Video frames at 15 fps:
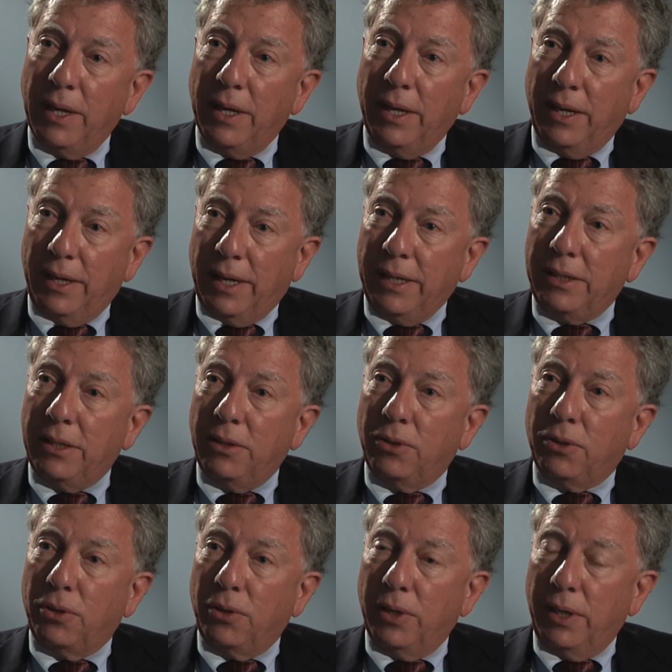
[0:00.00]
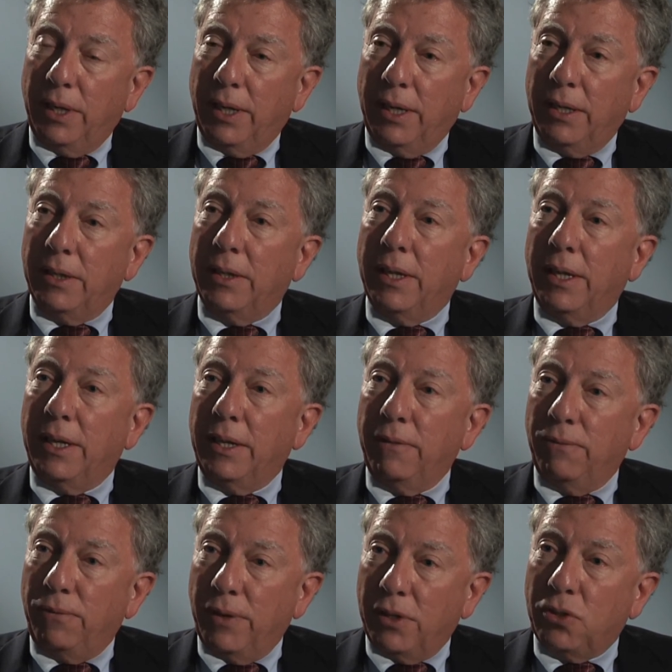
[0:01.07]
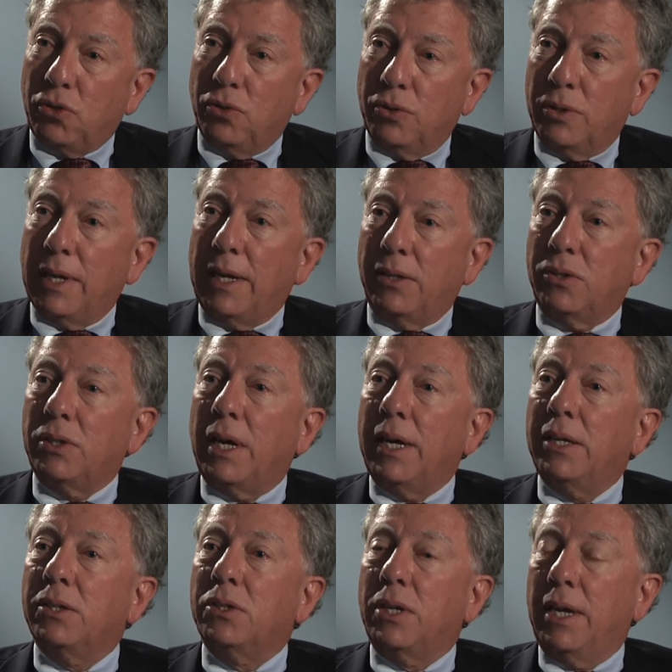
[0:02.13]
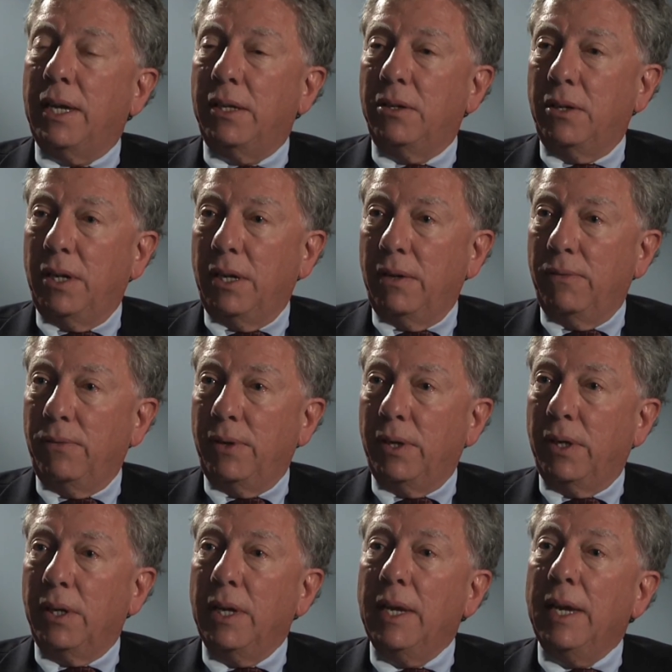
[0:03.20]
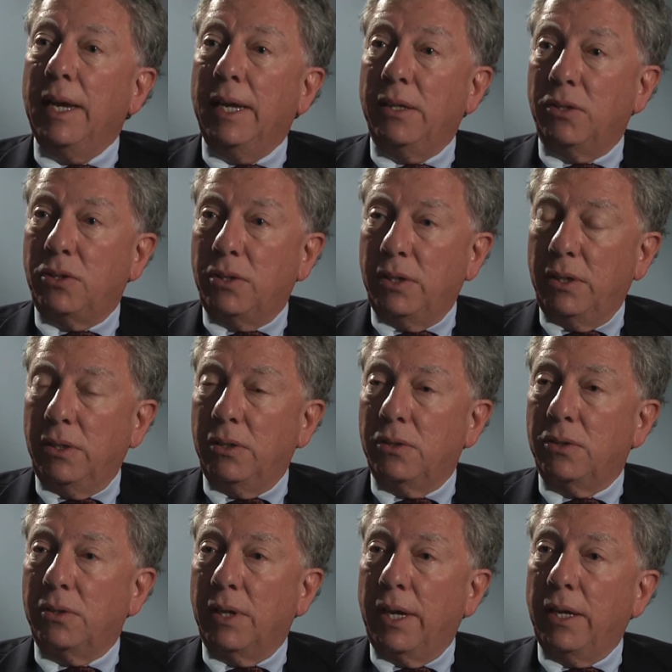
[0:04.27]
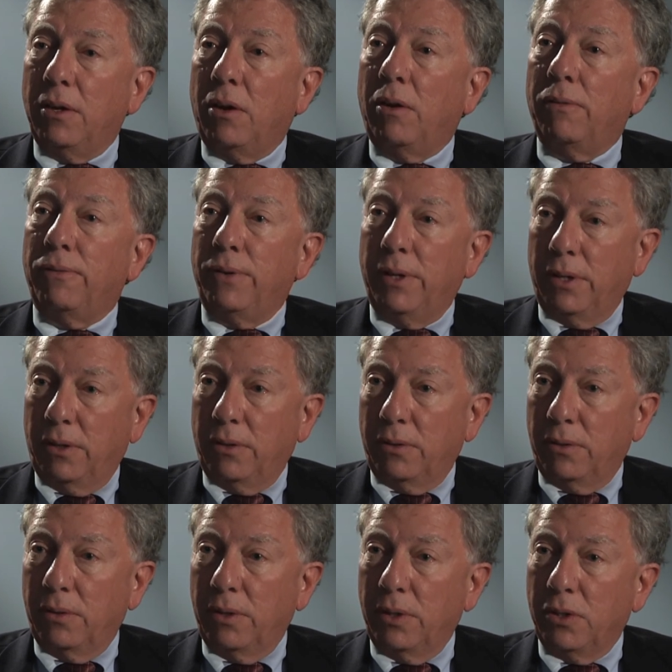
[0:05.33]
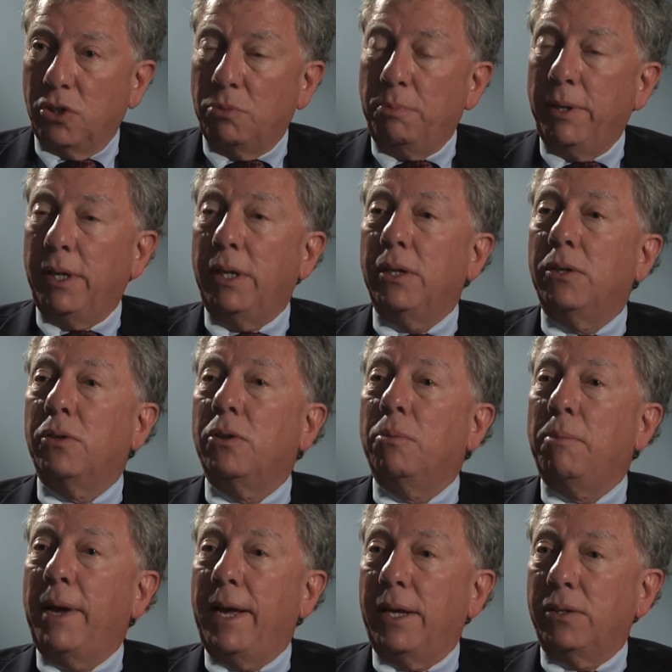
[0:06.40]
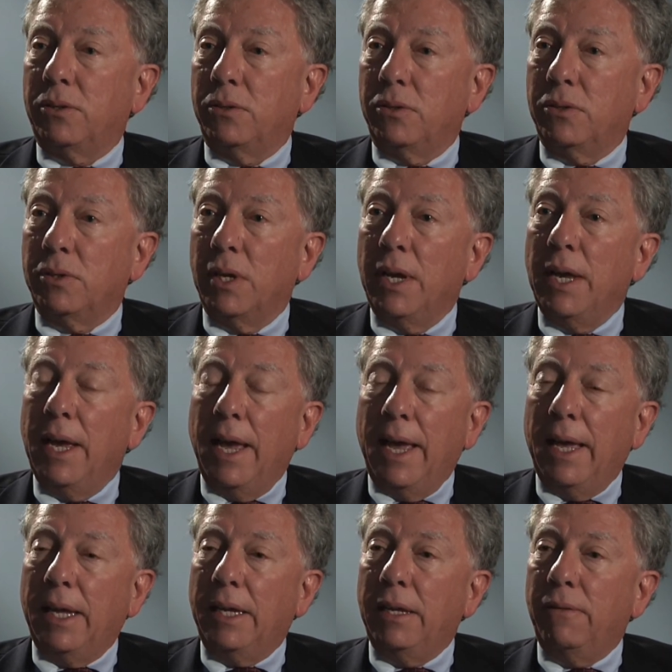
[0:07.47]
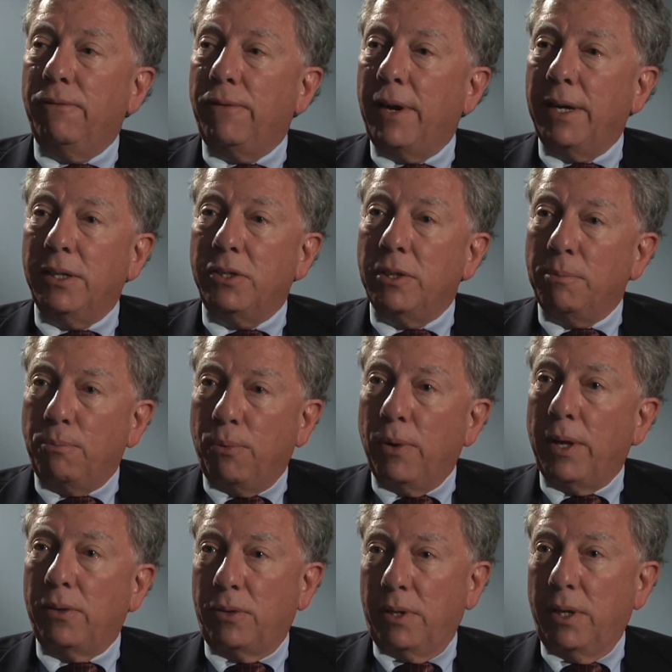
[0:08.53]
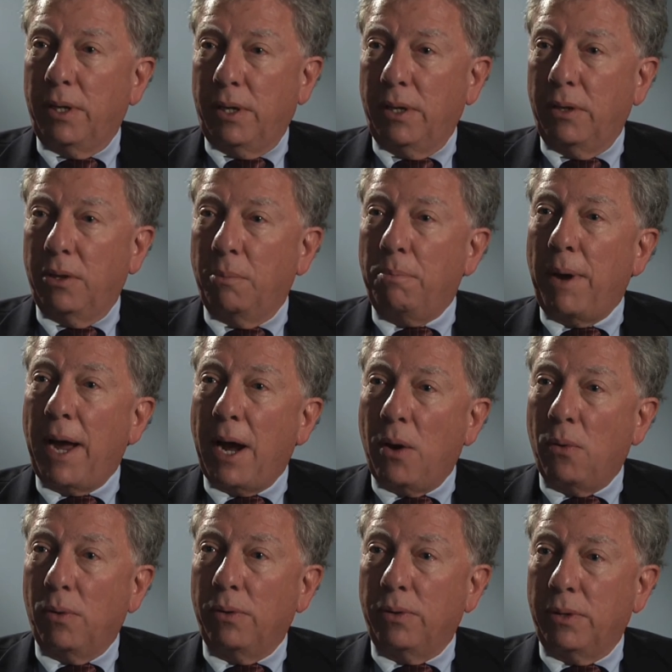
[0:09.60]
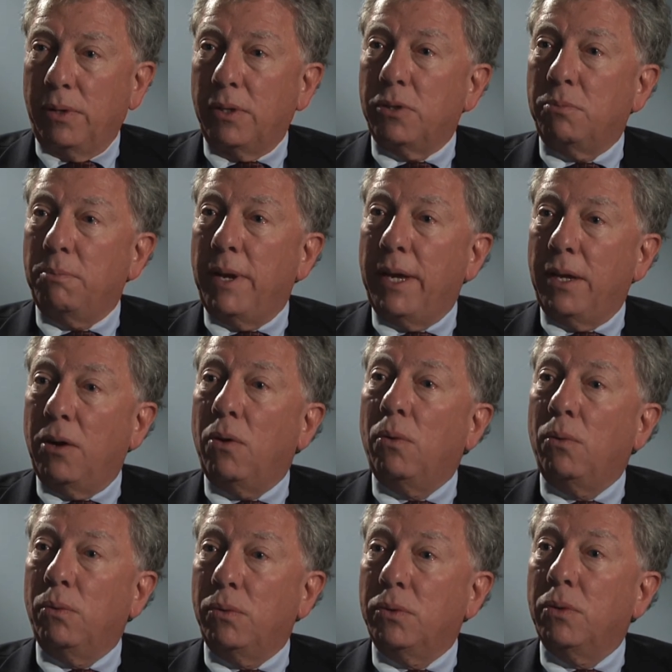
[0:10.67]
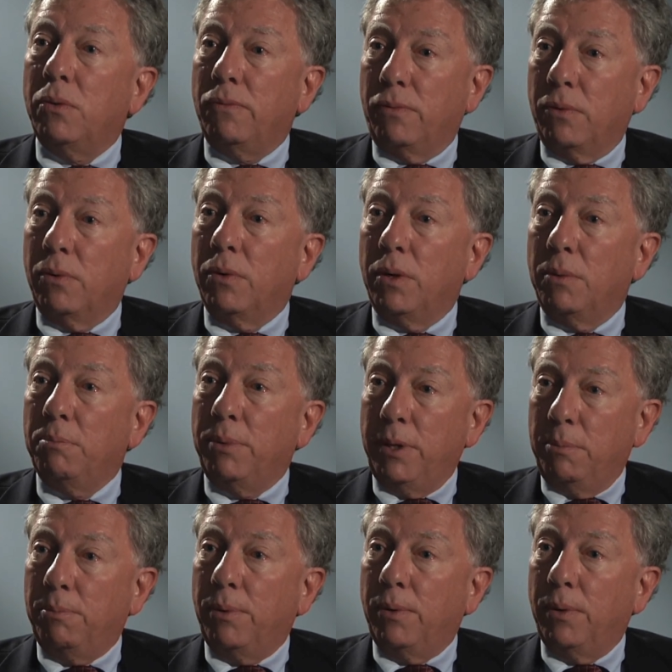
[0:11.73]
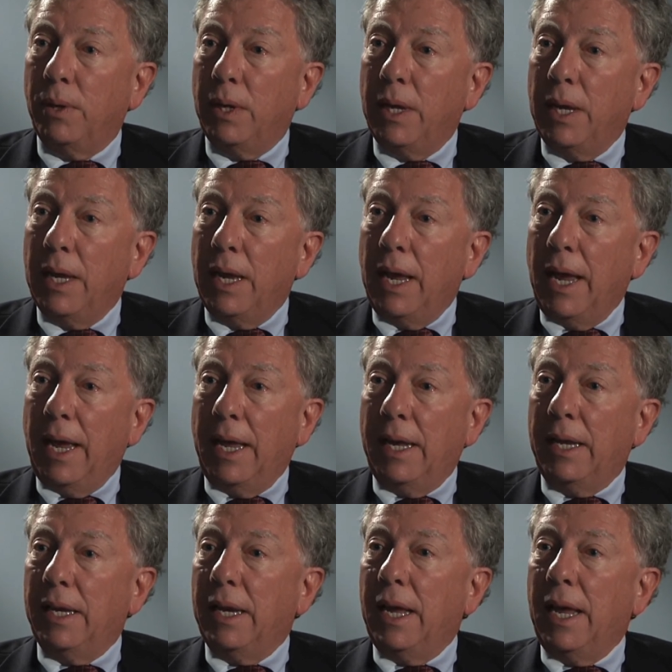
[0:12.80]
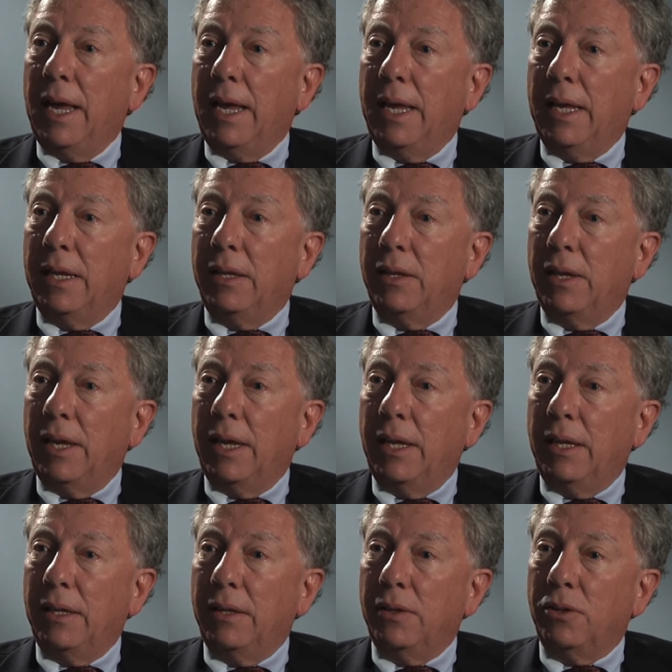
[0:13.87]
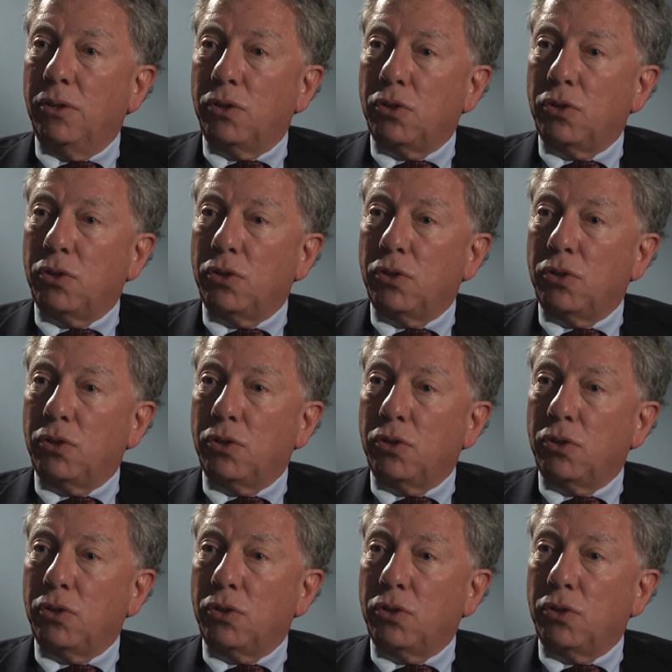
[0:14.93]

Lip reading: in 1938 that he ventures outside of Scandinavia and sees Adolf Hitler speaking to the masses. And he finds it breathtaking, the power that this man holds over people and the